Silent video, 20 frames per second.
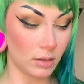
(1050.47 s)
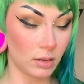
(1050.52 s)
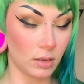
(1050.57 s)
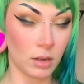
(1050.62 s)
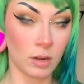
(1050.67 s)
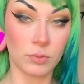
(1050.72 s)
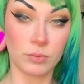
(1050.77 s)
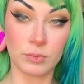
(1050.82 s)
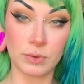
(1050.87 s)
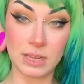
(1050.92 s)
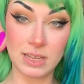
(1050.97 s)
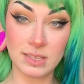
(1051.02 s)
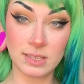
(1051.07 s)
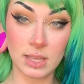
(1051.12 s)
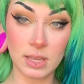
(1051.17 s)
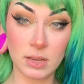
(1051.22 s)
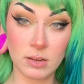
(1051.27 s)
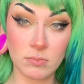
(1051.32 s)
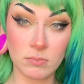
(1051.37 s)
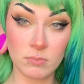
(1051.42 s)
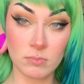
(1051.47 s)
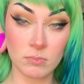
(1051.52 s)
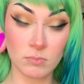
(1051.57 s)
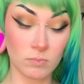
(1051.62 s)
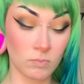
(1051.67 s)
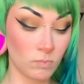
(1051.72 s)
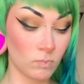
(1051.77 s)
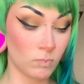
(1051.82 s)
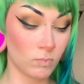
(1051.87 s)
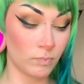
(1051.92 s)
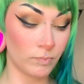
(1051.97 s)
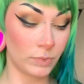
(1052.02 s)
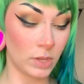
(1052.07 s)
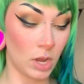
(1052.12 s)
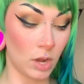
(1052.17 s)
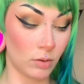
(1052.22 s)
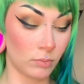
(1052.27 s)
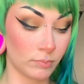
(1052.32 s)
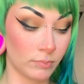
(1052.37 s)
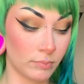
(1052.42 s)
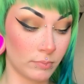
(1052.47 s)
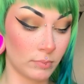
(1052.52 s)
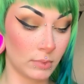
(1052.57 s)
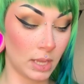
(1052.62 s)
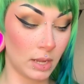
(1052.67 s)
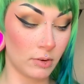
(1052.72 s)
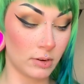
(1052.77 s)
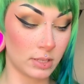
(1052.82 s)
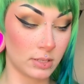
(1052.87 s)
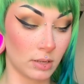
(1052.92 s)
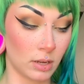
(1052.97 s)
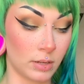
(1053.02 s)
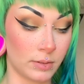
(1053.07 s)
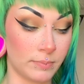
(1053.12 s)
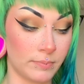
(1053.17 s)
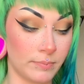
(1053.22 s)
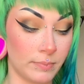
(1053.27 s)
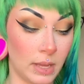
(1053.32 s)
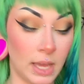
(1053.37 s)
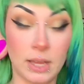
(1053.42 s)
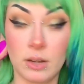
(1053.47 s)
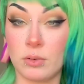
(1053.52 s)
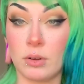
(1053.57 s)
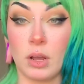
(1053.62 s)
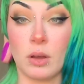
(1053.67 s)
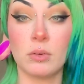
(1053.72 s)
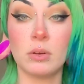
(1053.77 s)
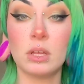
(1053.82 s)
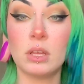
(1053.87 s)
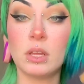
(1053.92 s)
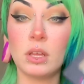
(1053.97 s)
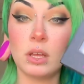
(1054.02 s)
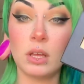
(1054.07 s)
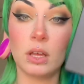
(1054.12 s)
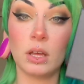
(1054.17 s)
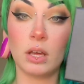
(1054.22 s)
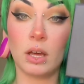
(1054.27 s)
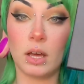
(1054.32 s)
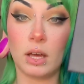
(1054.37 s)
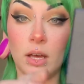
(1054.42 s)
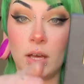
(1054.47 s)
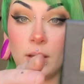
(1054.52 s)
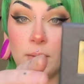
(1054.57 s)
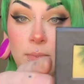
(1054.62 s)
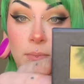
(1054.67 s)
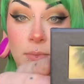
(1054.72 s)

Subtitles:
Arison? No, Arison. I don't know.